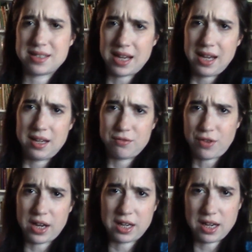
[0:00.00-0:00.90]
Dane,
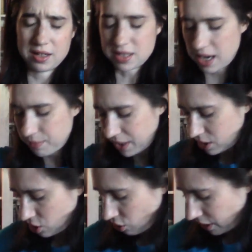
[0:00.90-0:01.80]
Viking type
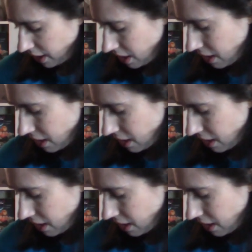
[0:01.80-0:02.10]
history.